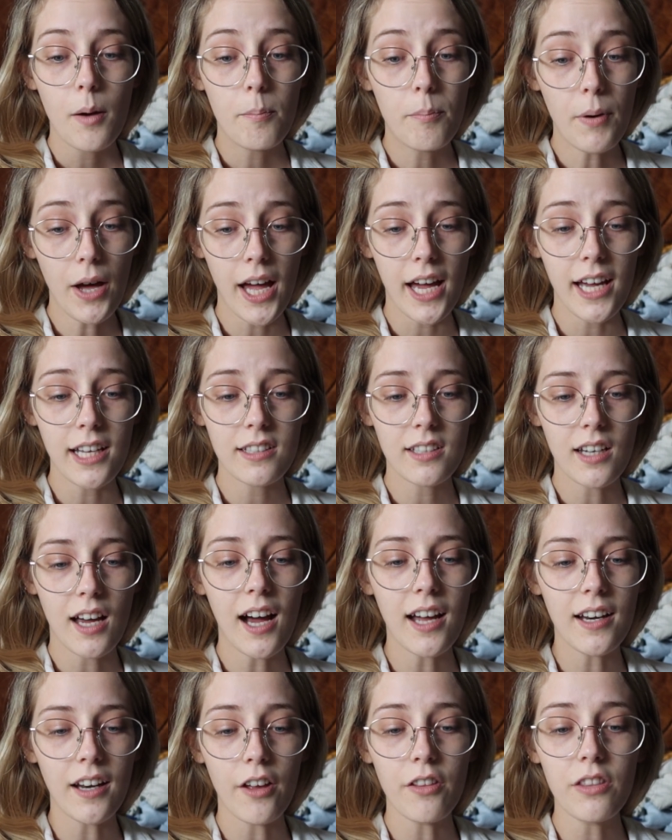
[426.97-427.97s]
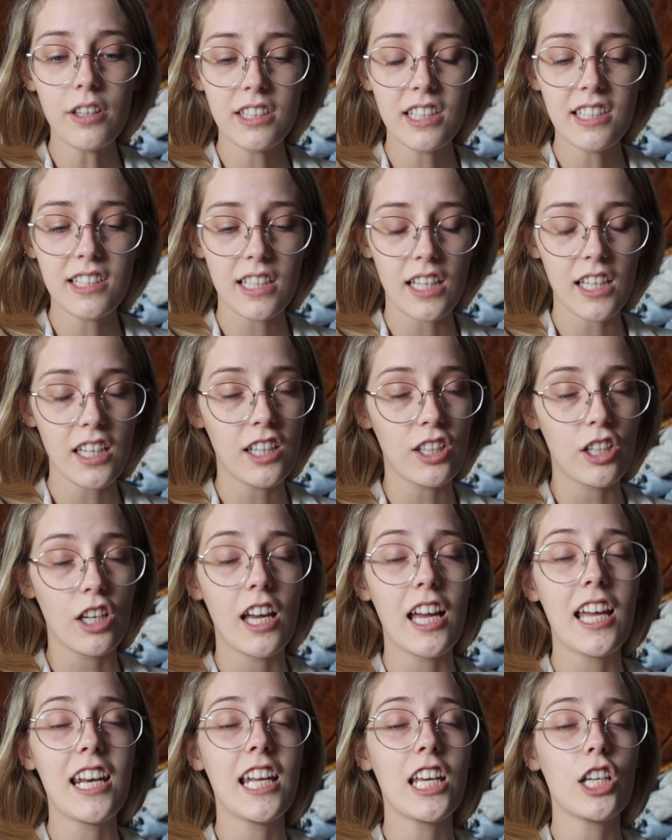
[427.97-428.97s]
but I know this is
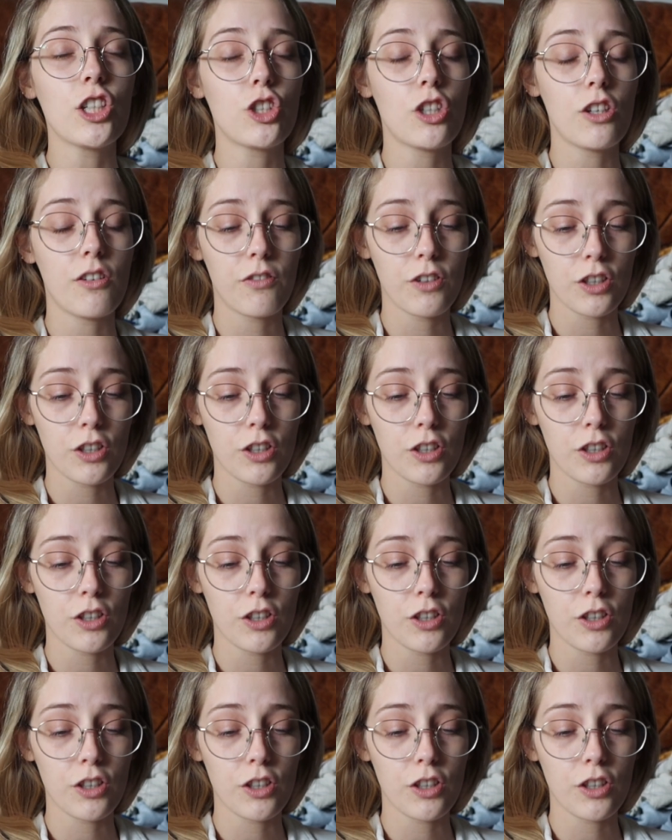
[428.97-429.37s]
an issue